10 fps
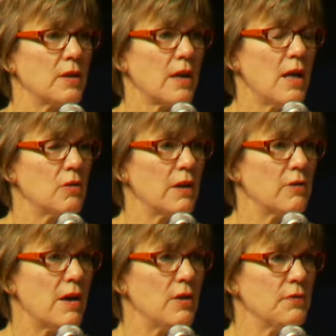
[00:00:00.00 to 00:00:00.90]
the
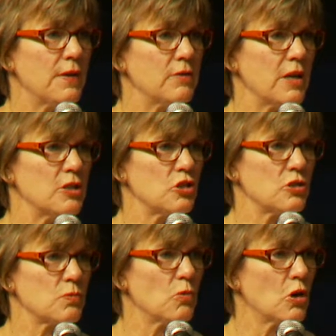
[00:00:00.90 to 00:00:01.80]
Colorado Health
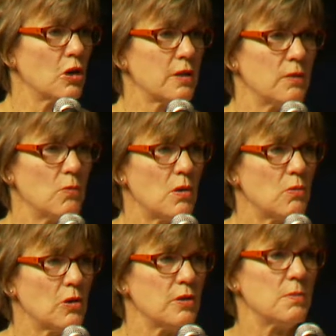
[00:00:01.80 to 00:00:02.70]
Foundation's work and what
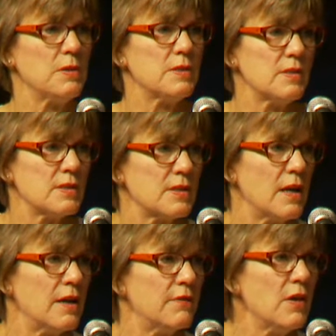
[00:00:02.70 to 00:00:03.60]
we're in the business
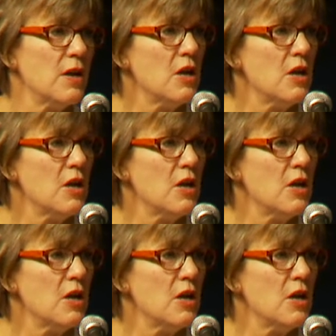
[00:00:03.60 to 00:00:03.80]
of.